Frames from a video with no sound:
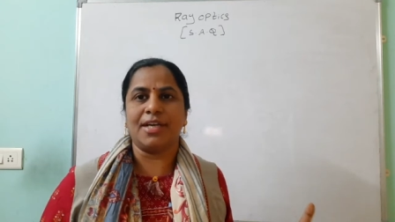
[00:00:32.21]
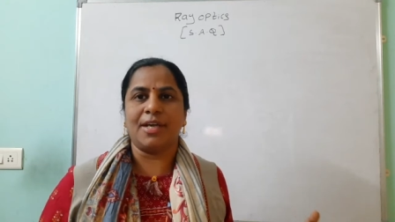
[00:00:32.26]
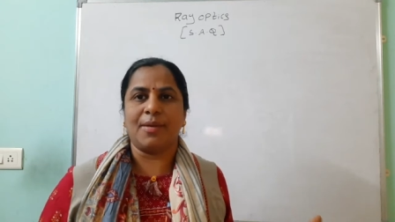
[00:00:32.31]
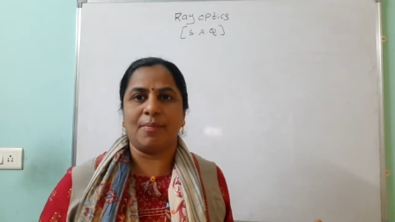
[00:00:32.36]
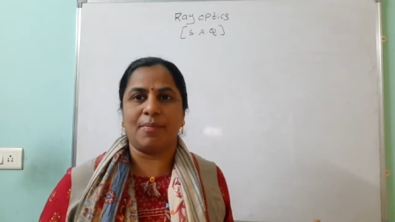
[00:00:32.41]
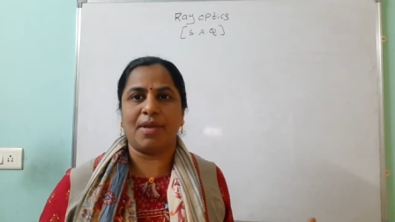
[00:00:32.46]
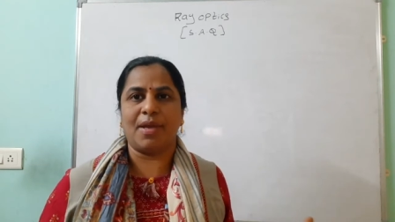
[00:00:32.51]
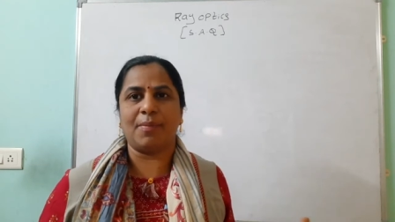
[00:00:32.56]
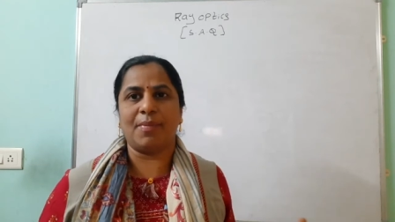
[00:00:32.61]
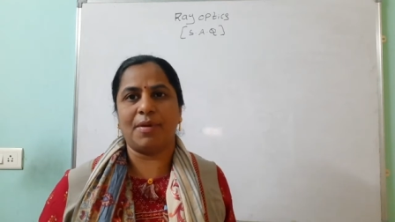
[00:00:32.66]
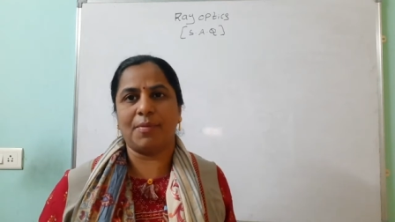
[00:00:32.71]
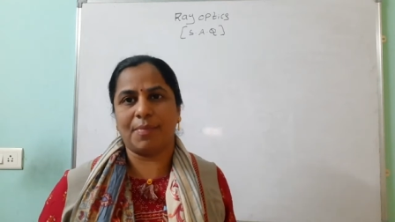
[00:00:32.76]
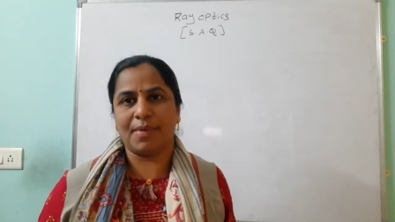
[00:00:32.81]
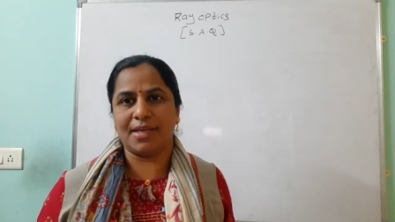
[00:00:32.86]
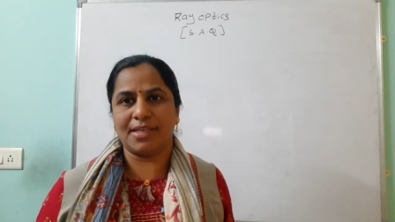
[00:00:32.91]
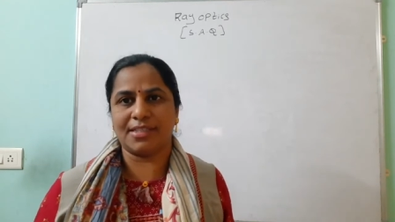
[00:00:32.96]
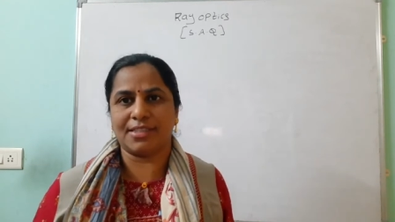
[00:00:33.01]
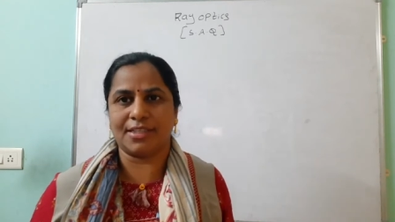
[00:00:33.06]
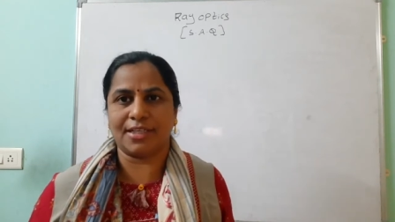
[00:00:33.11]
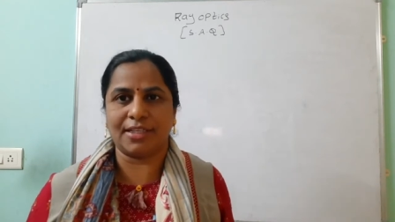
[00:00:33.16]
maybe
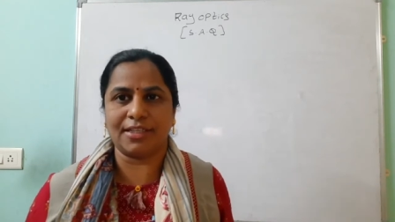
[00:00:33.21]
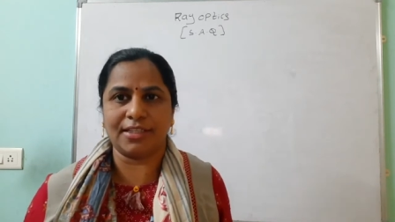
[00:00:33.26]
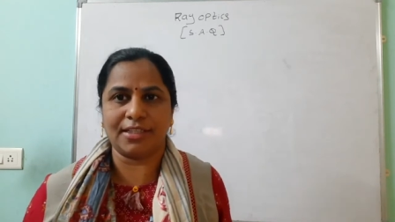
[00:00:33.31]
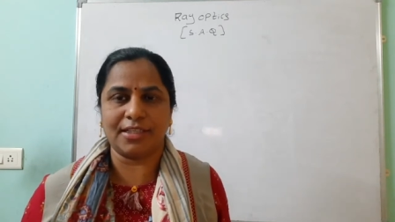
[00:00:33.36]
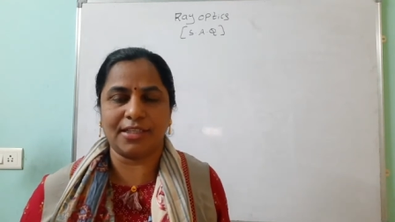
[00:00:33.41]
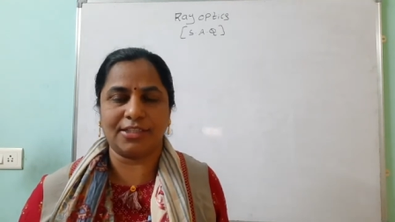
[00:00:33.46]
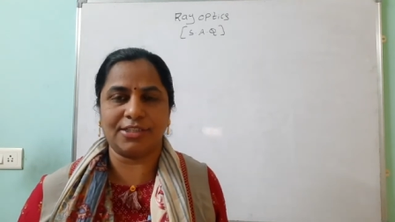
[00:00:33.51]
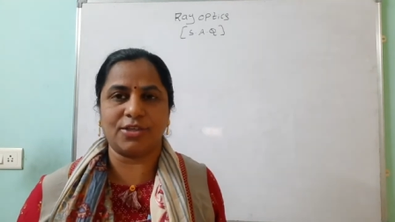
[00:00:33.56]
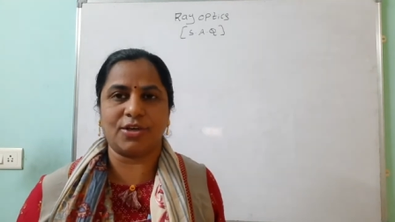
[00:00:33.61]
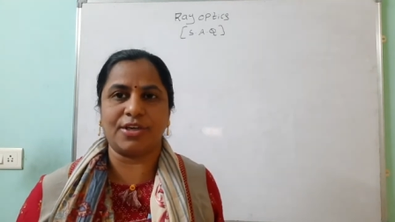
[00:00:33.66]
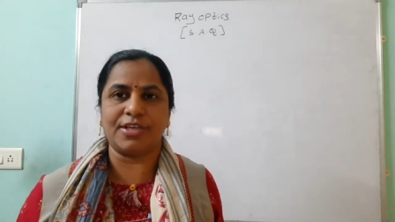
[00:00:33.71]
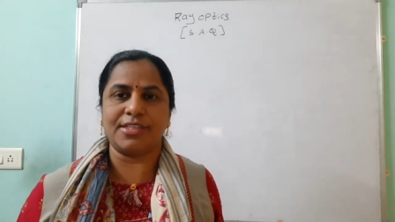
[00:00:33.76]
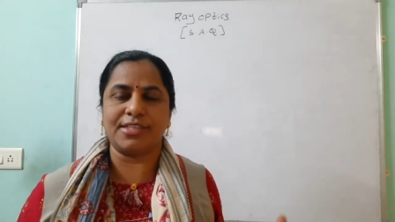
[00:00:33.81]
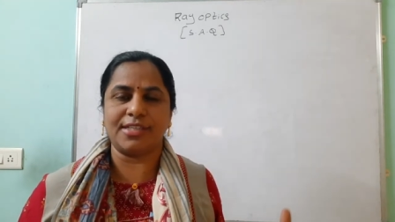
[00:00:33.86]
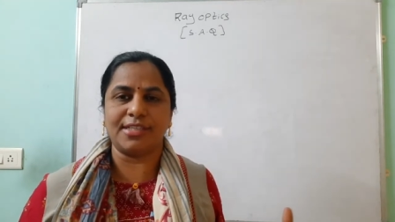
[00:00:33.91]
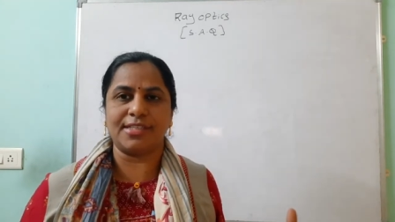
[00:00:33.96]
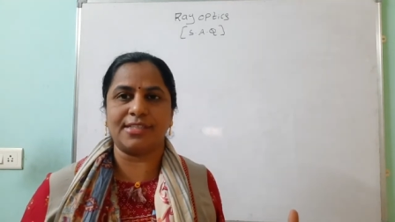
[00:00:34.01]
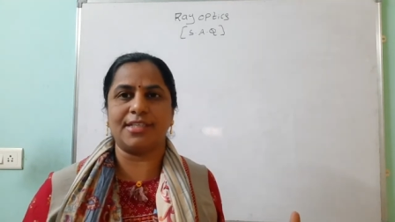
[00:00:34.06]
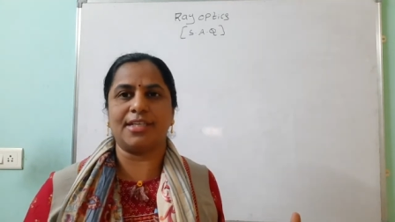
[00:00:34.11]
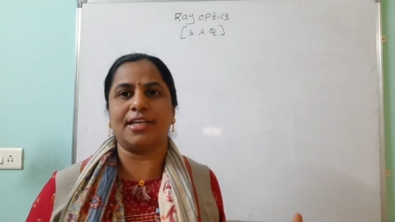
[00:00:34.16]
based on the choice
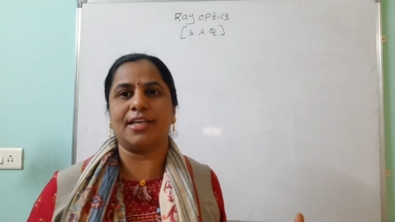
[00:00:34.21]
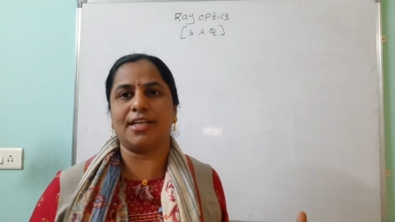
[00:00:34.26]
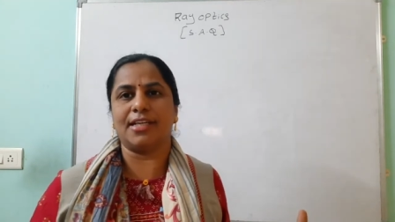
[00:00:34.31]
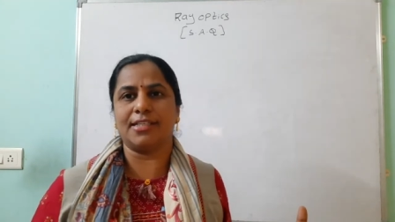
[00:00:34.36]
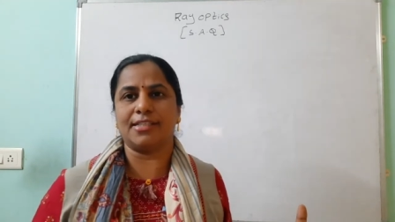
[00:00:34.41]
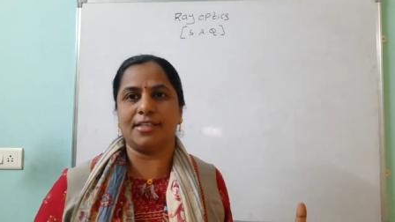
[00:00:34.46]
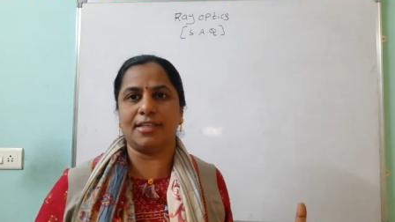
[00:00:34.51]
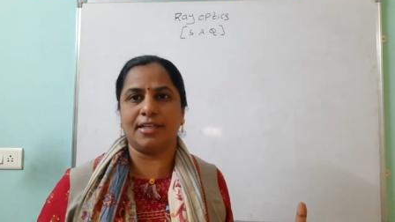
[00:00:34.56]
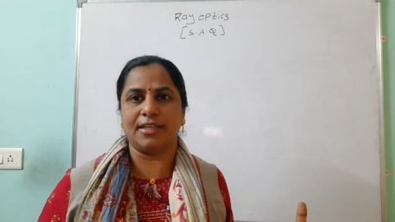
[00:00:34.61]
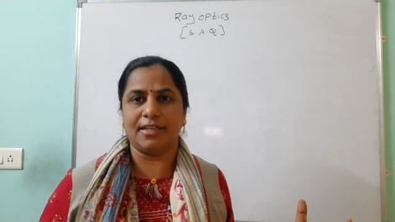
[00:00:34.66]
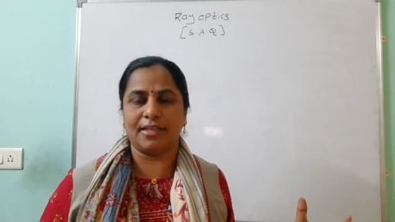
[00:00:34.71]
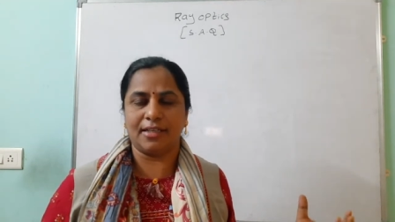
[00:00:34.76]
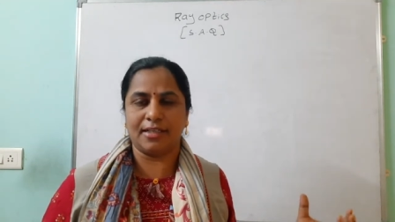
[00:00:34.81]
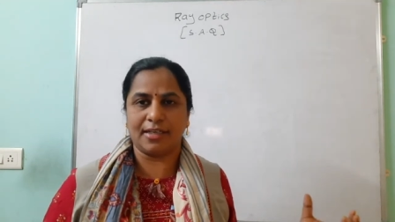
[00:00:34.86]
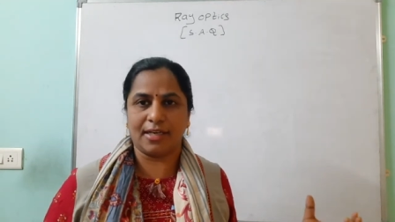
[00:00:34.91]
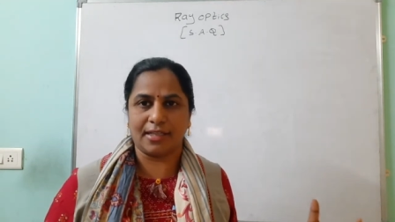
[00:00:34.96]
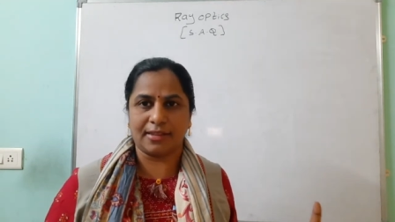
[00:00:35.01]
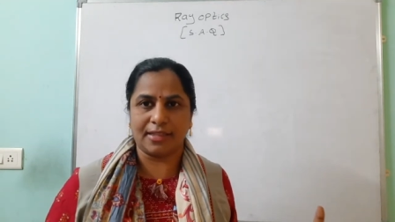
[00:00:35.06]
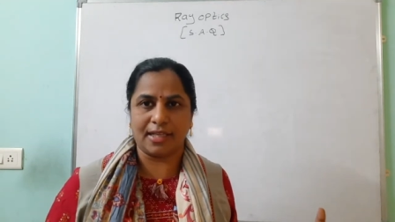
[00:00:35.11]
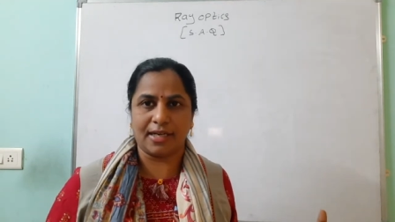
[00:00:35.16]
is increased in
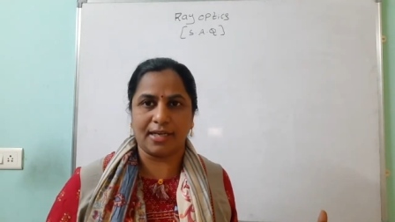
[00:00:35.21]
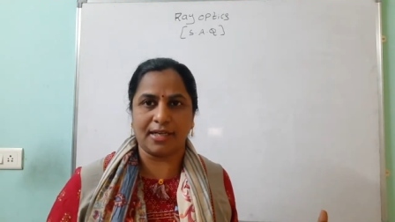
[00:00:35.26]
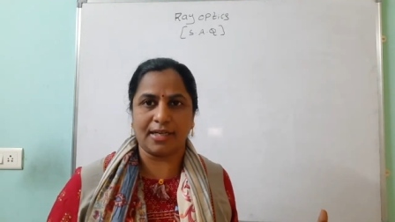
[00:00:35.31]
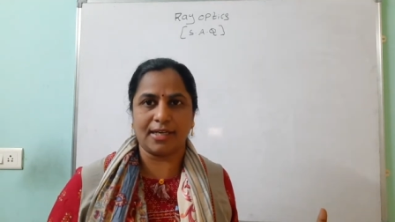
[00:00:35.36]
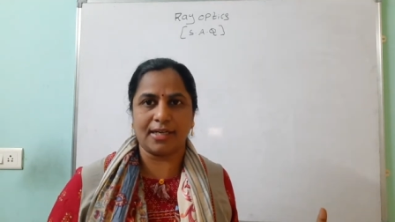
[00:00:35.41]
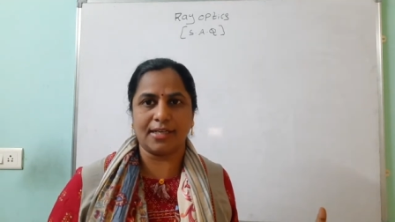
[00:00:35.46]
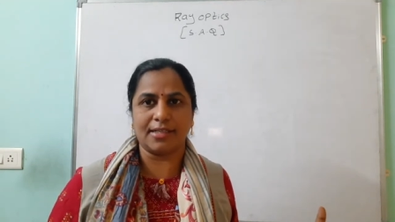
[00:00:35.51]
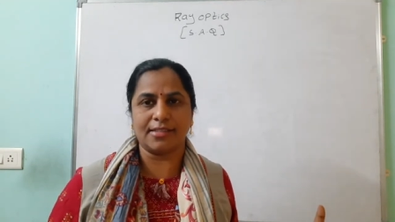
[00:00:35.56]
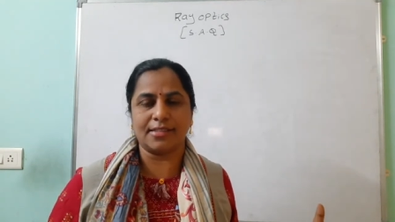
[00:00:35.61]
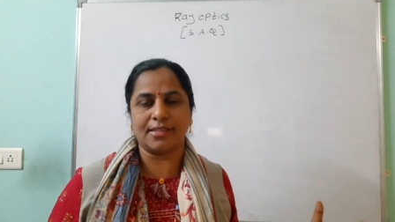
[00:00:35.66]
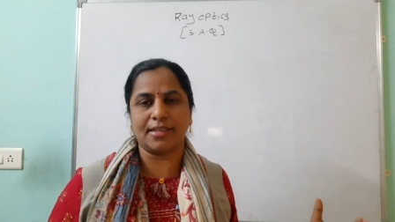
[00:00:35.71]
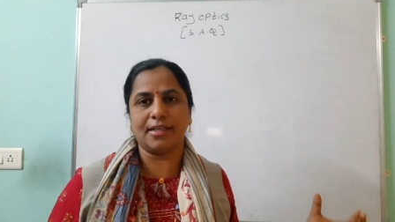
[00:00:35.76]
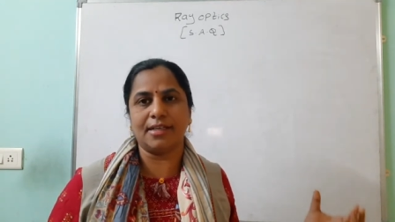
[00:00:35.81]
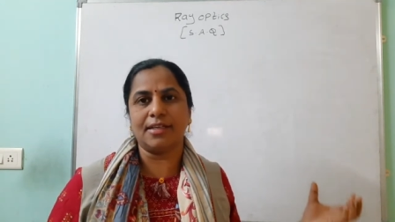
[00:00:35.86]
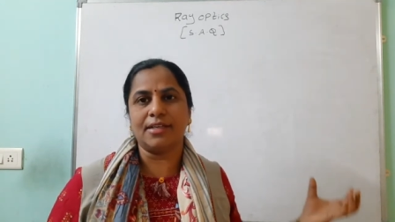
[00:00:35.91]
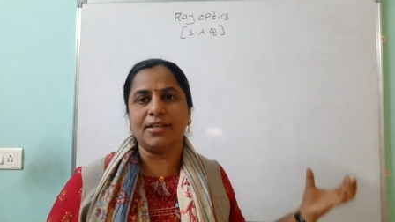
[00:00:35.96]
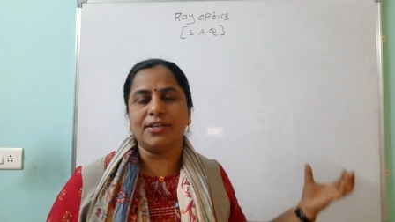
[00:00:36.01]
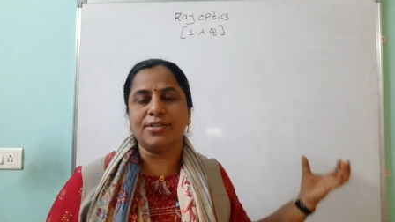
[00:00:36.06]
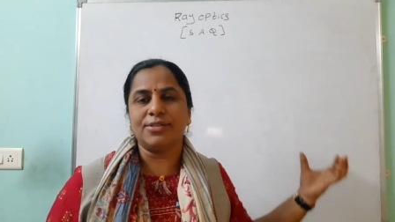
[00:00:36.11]
Telangana state.